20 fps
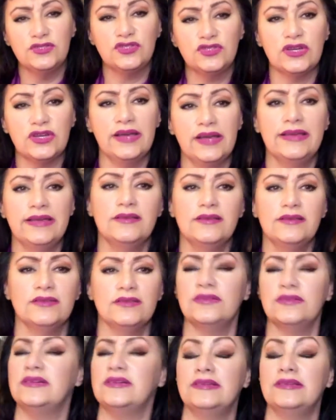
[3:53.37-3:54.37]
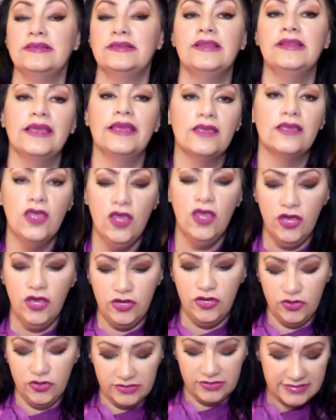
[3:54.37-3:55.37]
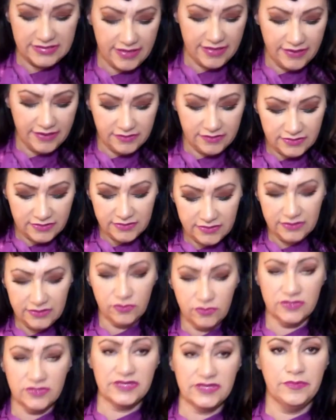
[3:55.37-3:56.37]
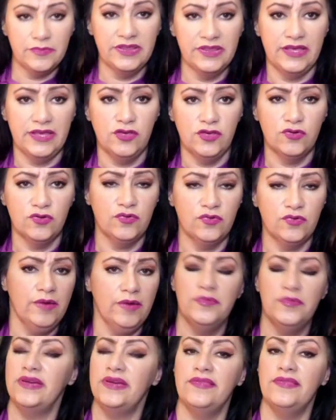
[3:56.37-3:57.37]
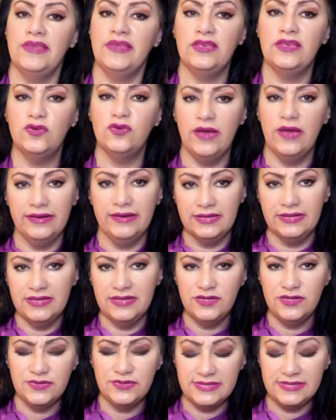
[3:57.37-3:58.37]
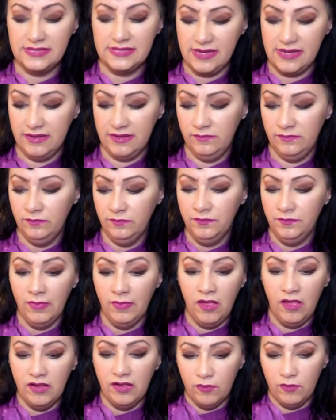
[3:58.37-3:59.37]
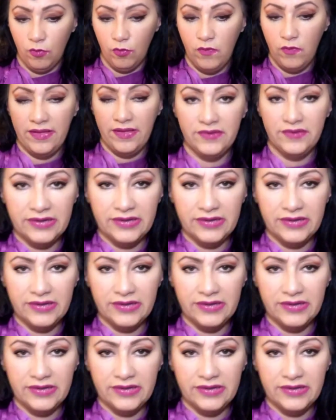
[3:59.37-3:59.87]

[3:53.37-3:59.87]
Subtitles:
childhood, like your childhood or someone that you grew up with that you had an interest in, whether